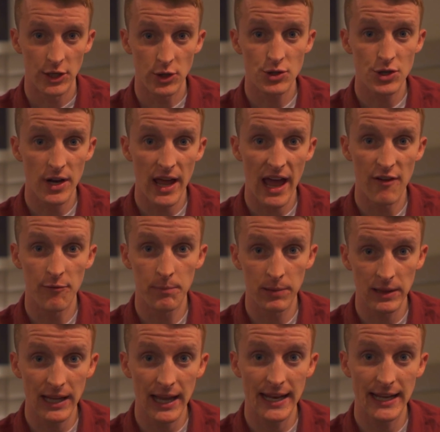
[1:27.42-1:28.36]
You should have
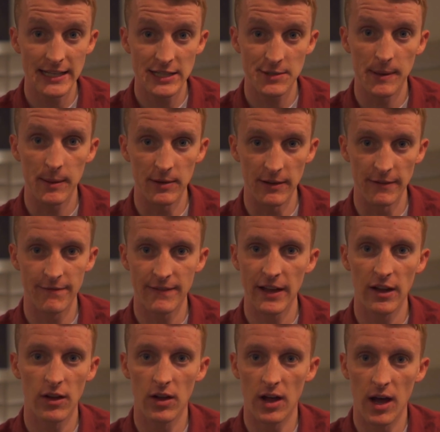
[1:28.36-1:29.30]
plenty to be able to
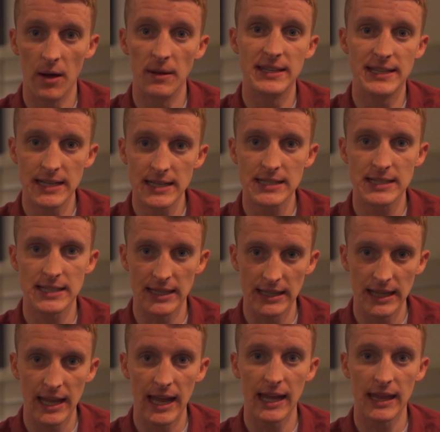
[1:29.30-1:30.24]
fill a
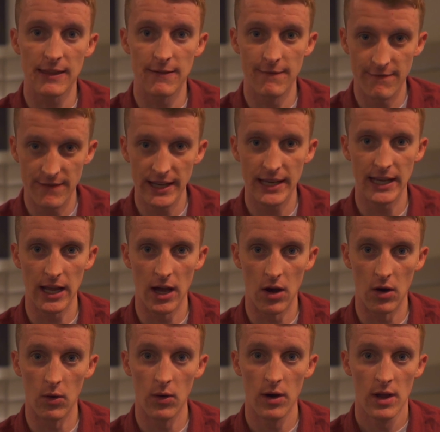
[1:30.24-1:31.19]
decent length
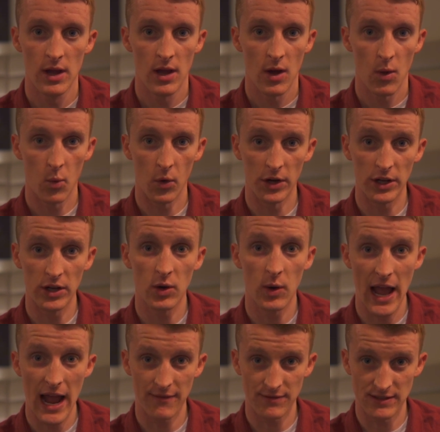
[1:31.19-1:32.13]
video where you
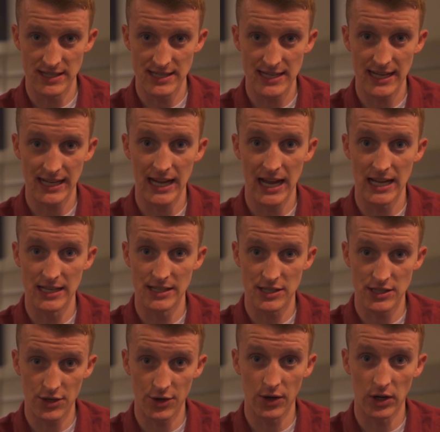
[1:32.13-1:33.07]
don't have to stick on
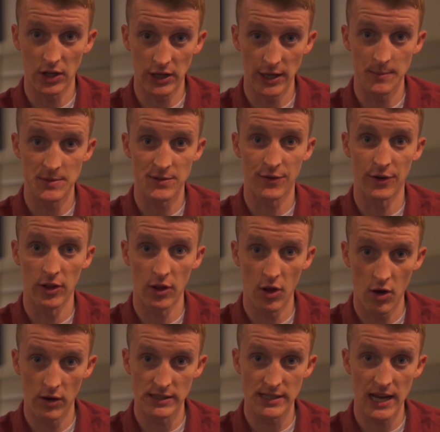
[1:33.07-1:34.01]
certain clips for a
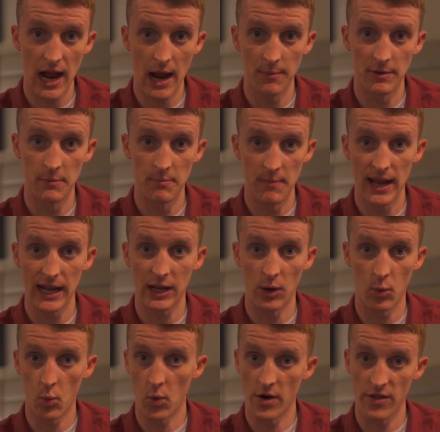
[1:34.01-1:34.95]
long time to make
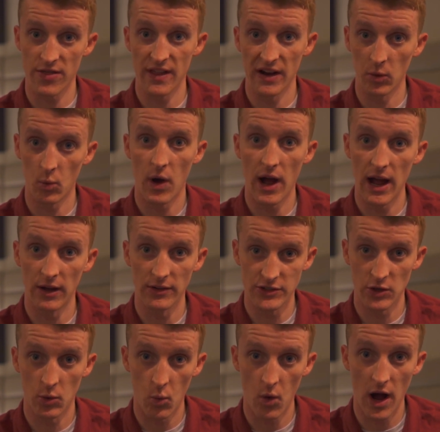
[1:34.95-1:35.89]
it worth their while
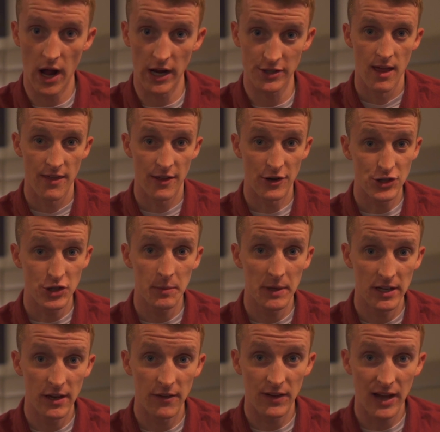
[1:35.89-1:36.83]
to watch. There should be
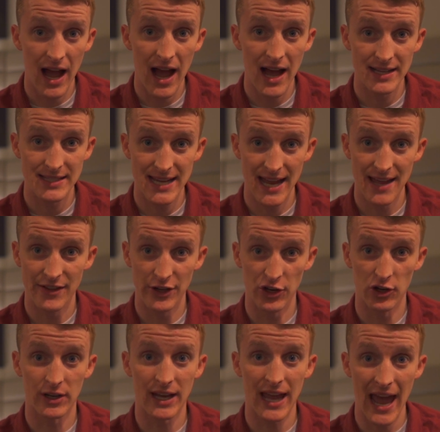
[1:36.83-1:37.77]
enough content that
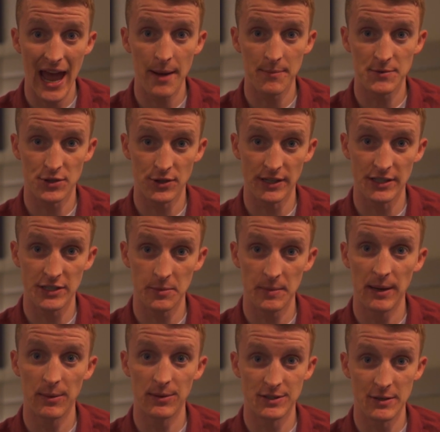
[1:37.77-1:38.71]
you're capturing to
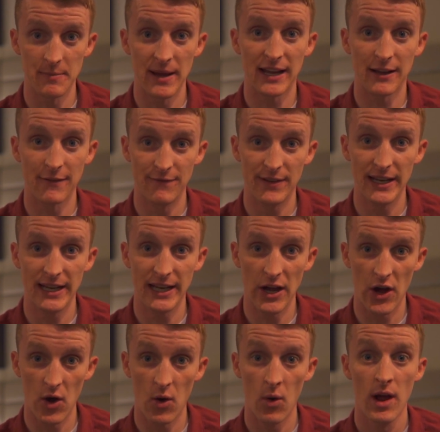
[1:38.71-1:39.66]
be able to make a
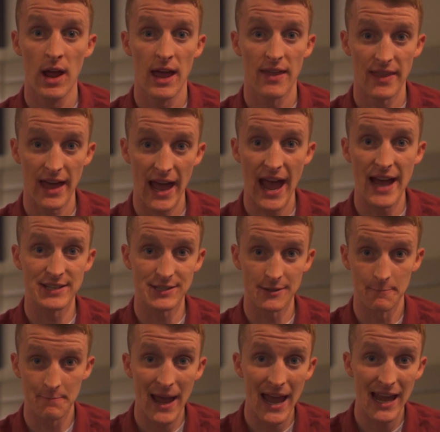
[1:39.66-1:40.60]
video that has
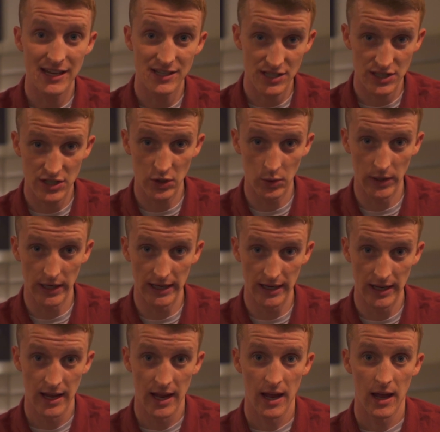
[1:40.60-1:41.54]
some pace to
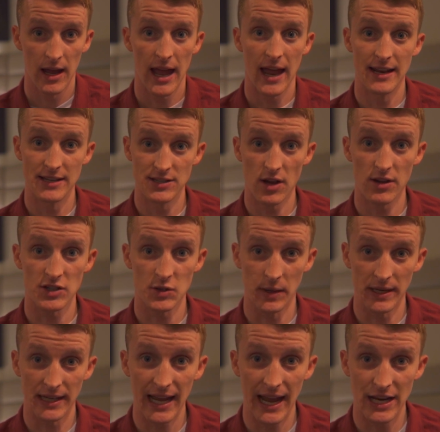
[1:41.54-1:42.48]
it and is also
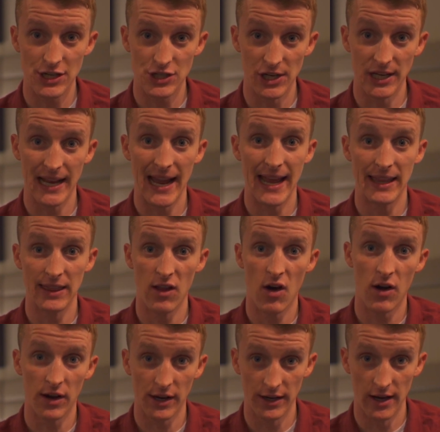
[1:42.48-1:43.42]
engaging and
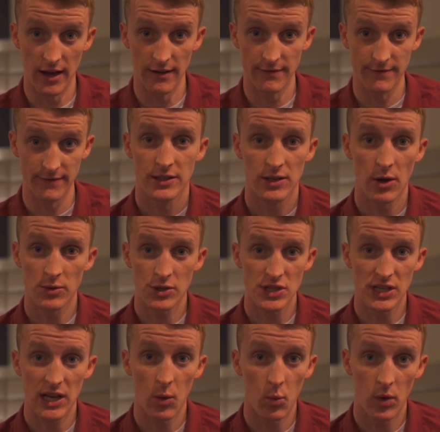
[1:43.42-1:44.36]
long enough. Don't
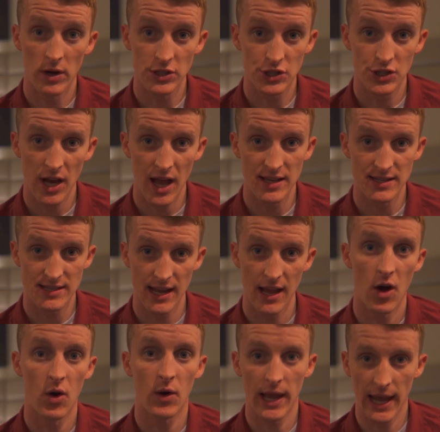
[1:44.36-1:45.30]
just get one shot and say,
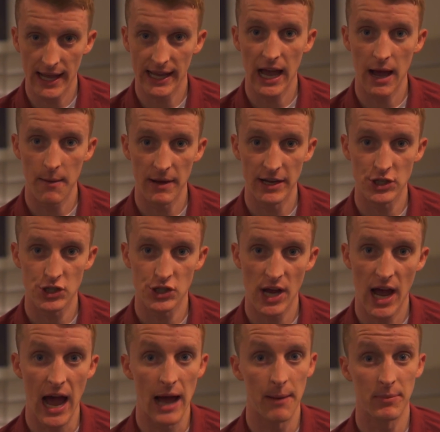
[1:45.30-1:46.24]
okay, I got my
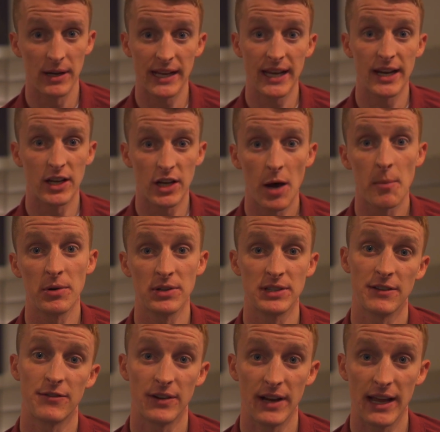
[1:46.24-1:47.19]
shot, but get a couple
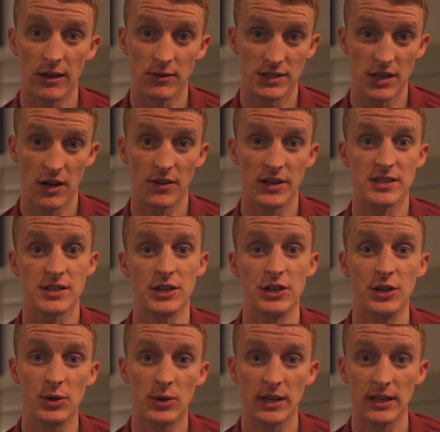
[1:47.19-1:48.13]
different angles of it so
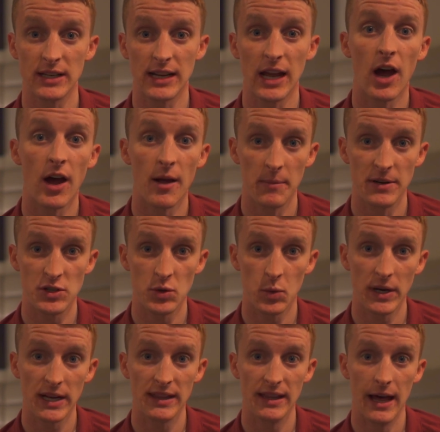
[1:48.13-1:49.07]
you can cut
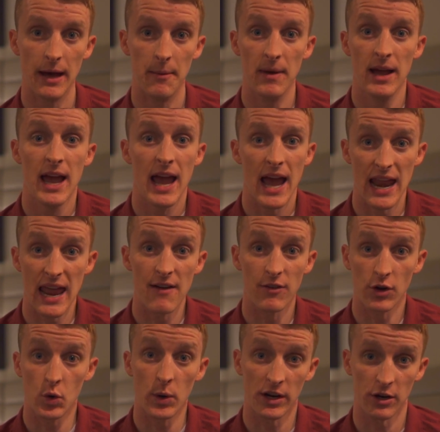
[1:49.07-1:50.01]
between them and have
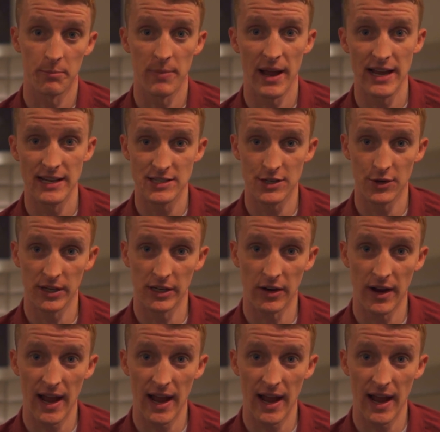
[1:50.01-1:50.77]
a quicker pace during your